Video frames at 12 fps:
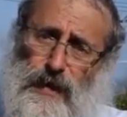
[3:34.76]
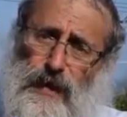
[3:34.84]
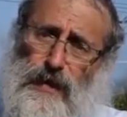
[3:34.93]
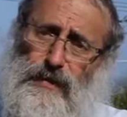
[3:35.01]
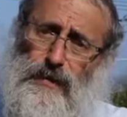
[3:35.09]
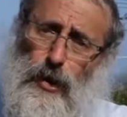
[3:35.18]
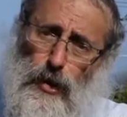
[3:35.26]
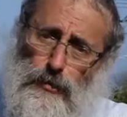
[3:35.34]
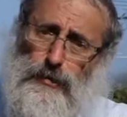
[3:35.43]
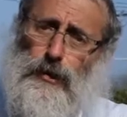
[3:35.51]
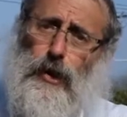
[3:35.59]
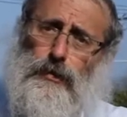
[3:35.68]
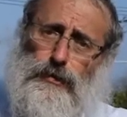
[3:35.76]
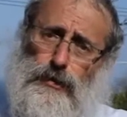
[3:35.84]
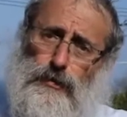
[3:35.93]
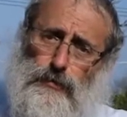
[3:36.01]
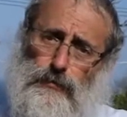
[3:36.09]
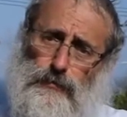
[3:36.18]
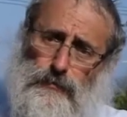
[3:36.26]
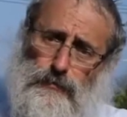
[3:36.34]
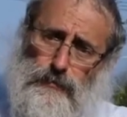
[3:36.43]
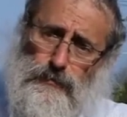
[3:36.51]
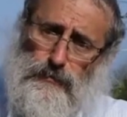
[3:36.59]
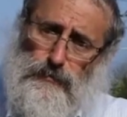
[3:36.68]
and holding on to you,
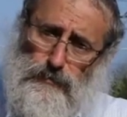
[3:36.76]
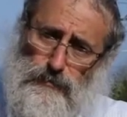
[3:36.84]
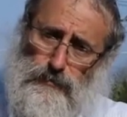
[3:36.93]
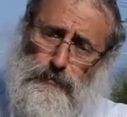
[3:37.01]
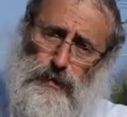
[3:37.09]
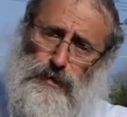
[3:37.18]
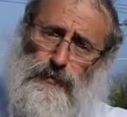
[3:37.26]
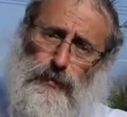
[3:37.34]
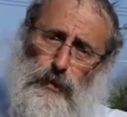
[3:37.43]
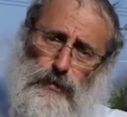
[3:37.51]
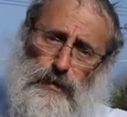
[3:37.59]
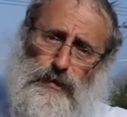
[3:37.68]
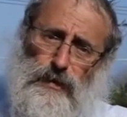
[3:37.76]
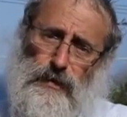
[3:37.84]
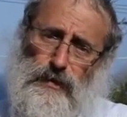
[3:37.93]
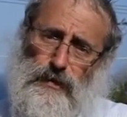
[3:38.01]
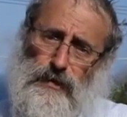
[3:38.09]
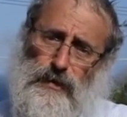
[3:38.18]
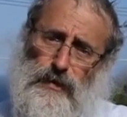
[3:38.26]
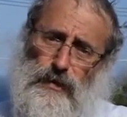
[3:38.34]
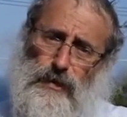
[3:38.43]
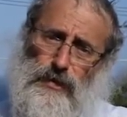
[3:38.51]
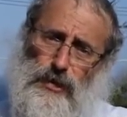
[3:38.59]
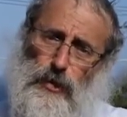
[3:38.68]
metaphorically,
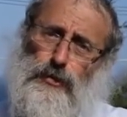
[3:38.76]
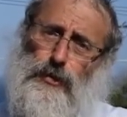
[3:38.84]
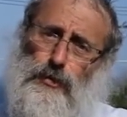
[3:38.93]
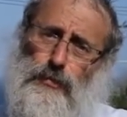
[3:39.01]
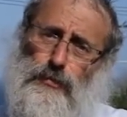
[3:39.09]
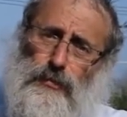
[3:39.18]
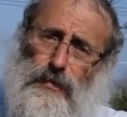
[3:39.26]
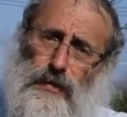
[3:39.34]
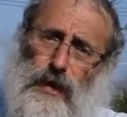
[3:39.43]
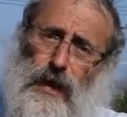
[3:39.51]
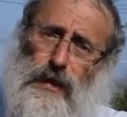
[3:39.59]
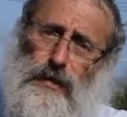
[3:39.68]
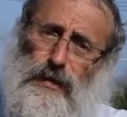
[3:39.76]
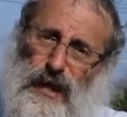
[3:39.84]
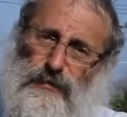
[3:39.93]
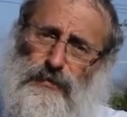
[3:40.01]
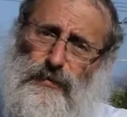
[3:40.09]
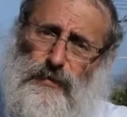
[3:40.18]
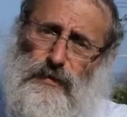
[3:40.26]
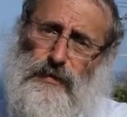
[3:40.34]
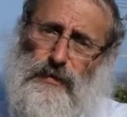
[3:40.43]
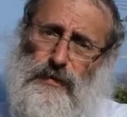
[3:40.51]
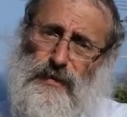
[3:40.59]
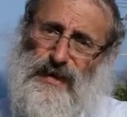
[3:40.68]
shows you love.
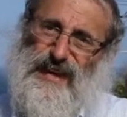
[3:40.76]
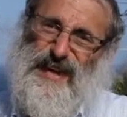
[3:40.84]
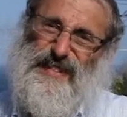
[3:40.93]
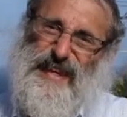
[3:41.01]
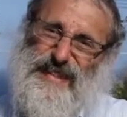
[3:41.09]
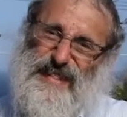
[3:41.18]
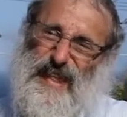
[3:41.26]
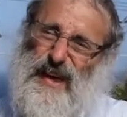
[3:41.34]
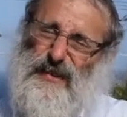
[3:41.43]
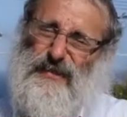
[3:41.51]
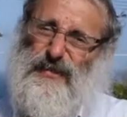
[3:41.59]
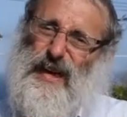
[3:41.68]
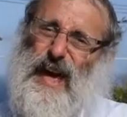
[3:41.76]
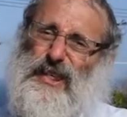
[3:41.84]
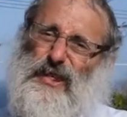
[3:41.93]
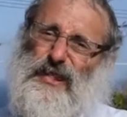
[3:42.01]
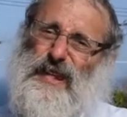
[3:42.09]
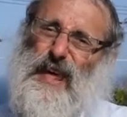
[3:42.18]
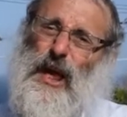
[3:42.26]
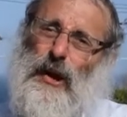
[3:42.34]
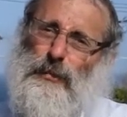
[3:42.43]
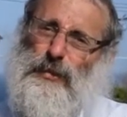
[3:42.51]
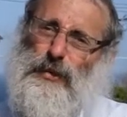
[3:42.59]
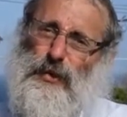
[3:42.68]
And that love actually
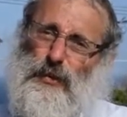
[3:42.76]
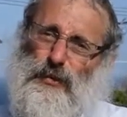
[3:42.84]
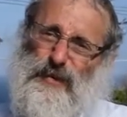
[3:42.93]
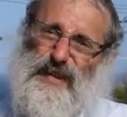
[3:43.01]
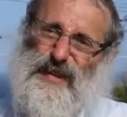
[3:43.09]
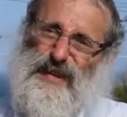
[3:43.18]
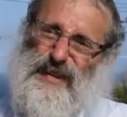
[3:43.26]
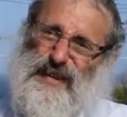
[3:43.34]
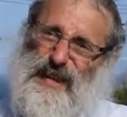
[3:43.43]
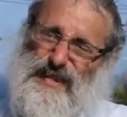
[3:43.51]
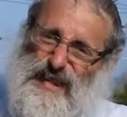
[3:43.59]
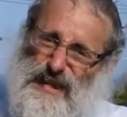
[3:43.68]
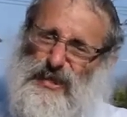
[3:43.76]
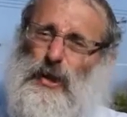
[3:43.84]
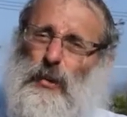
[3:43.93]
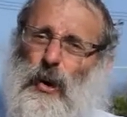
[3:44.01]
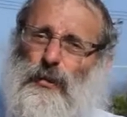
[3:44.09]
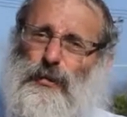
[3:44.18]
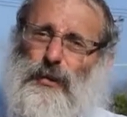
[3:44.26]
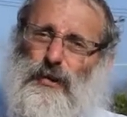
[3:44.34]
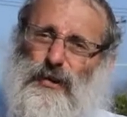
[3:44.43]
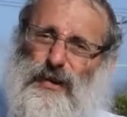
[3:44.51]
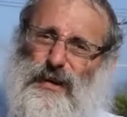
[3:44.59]
helps you and gets you over